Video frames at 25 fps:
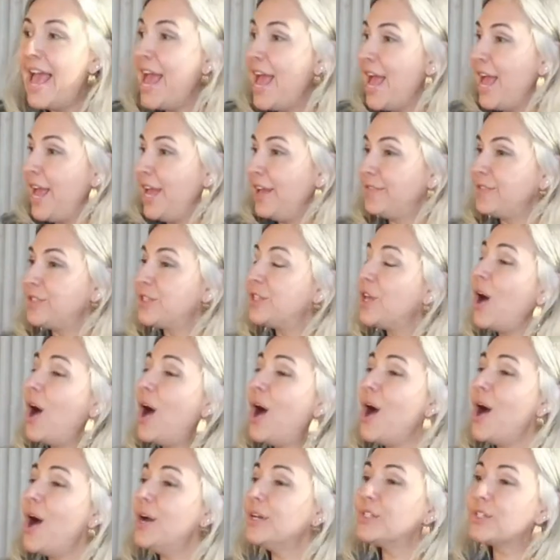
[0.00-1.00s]
If
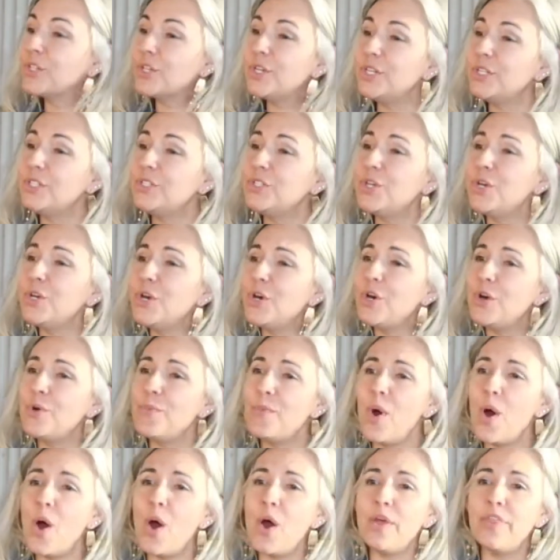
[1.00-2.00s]
songs could do
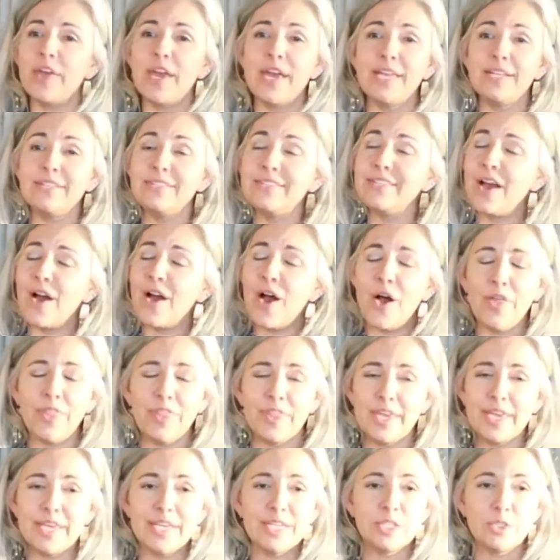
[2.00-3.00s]
more than dull
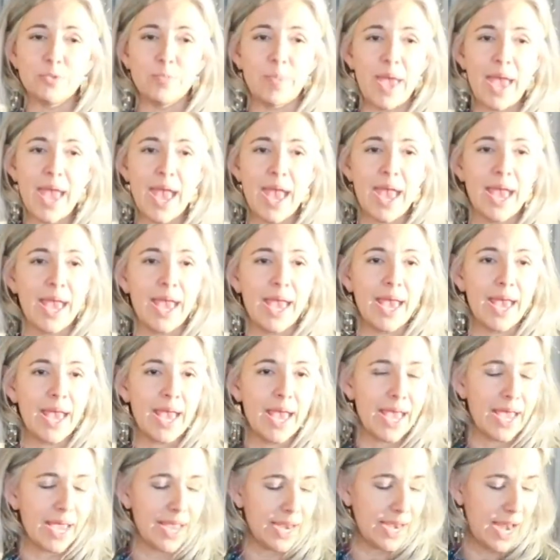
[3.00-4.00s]
this
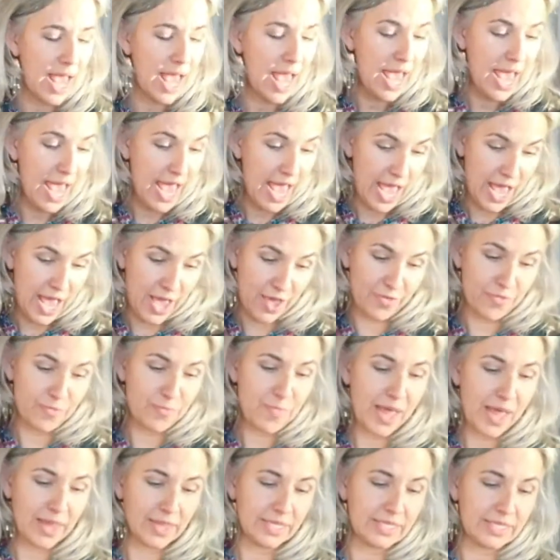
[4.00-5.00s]
pain, if
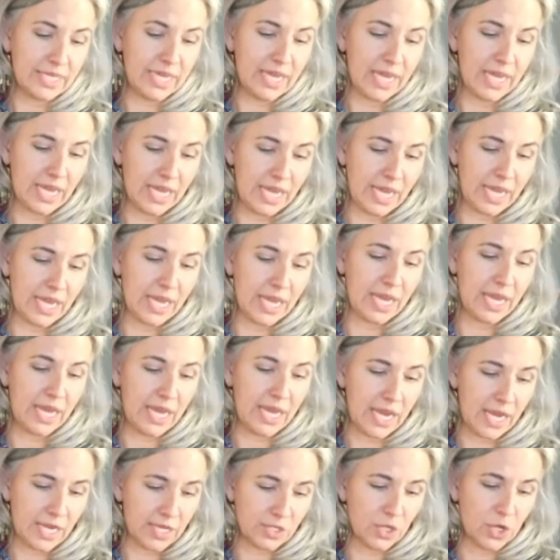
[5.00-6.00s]

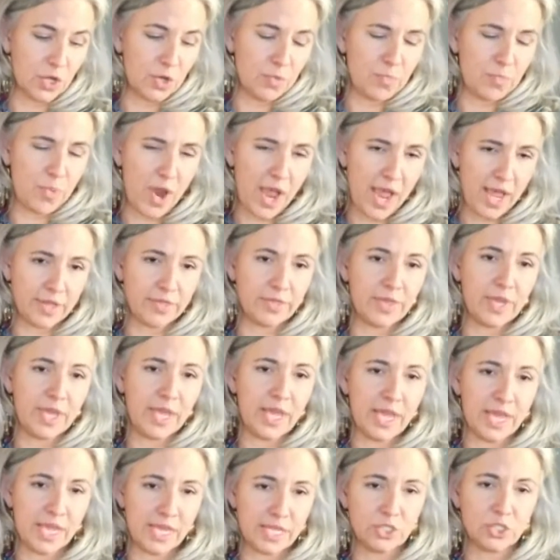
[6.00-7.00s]
melodies could break
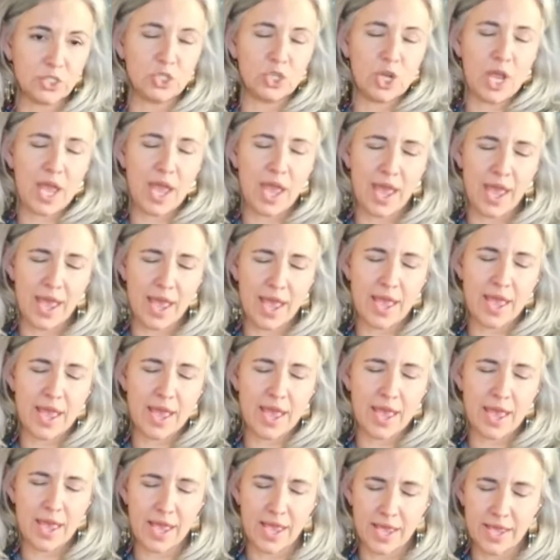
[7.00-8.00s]
these
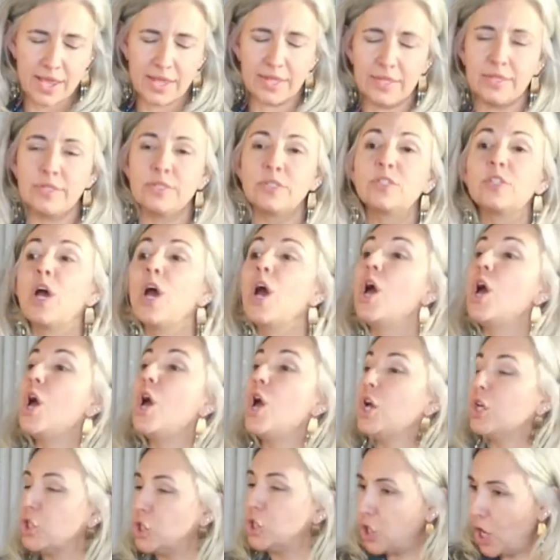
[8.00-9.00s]
chains,
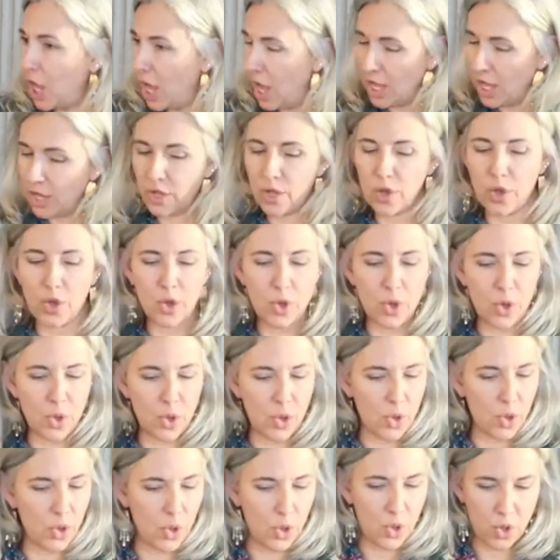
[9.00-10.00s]

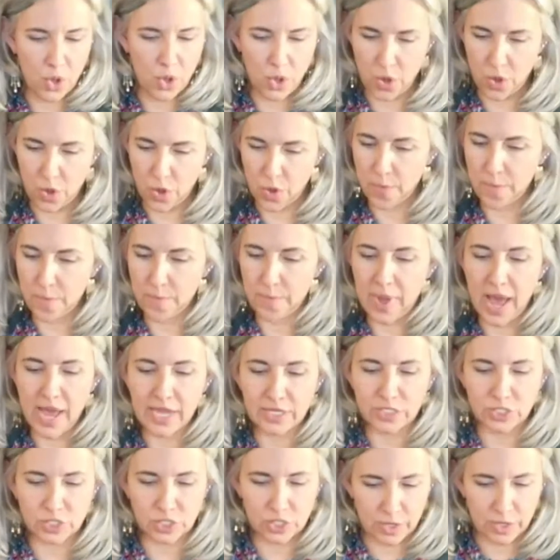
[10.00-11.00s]
Shalom,
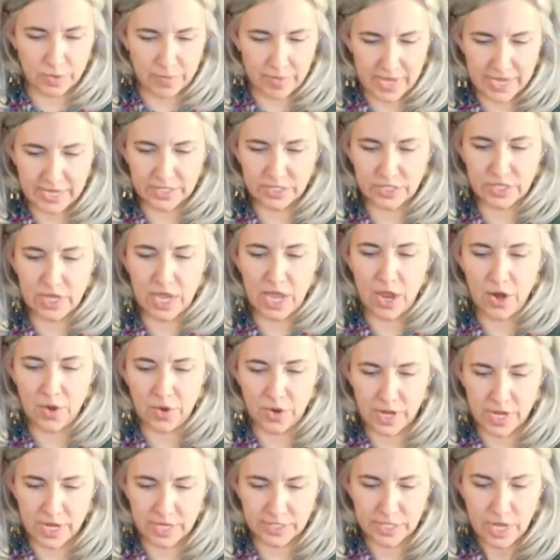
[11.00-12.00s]
Hachem in
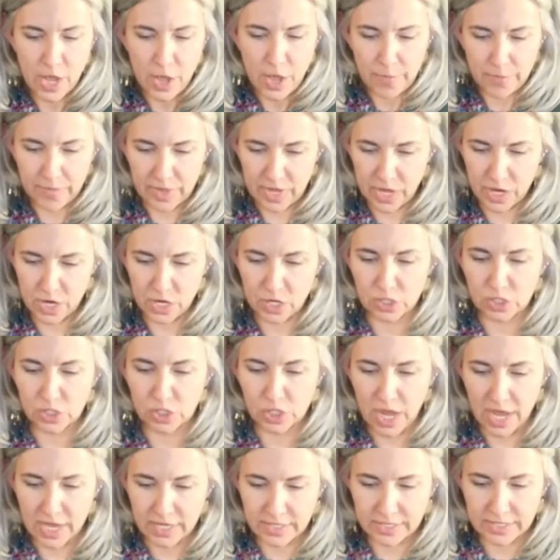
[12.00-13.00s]
Teres, Mir
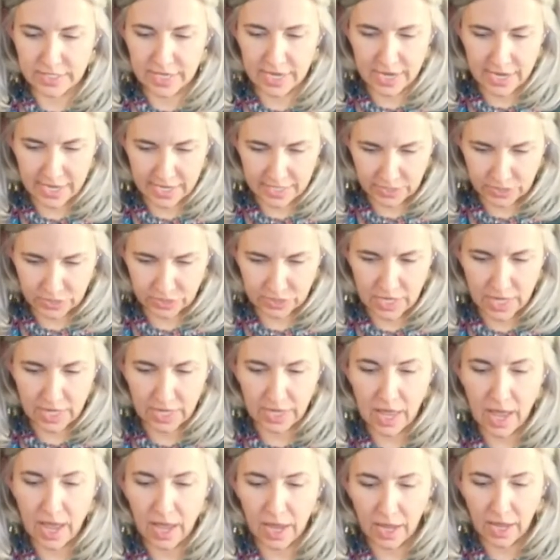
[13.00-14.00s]
Shante
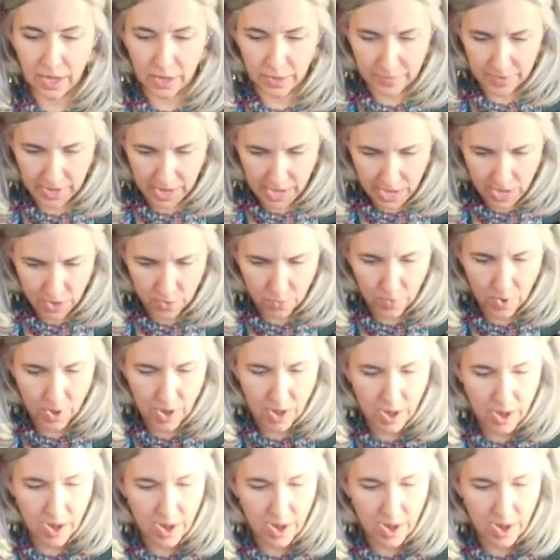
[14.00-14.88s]
Salam Hewa.